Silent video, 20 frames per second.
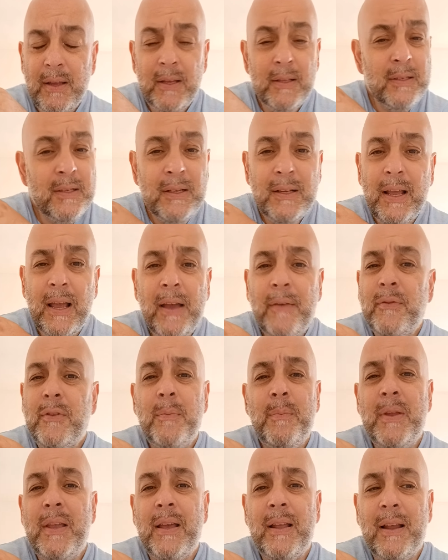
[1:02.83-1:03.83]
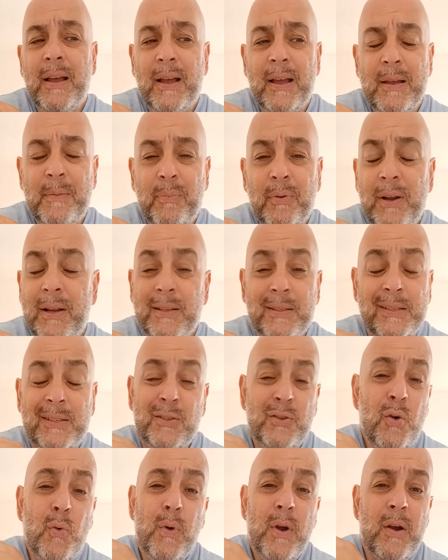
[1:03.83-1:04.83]
It's gonna have to be at a high price. There's
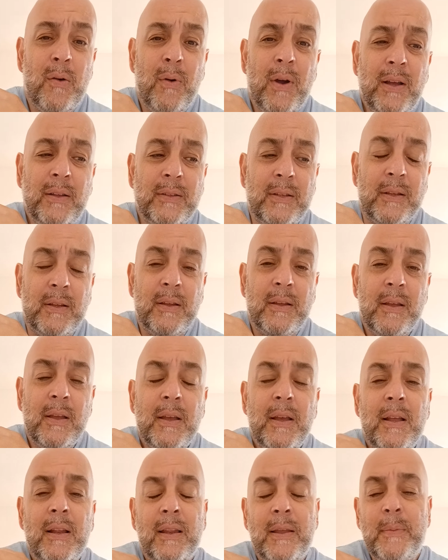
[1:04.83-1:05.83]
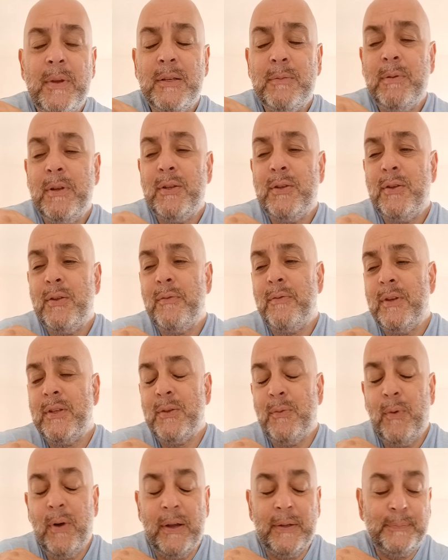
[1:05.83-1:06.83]
no way around it. Let me explain to you the
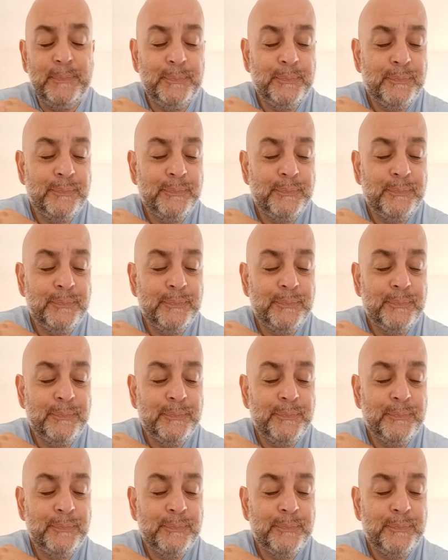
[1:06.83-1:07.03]
reason why.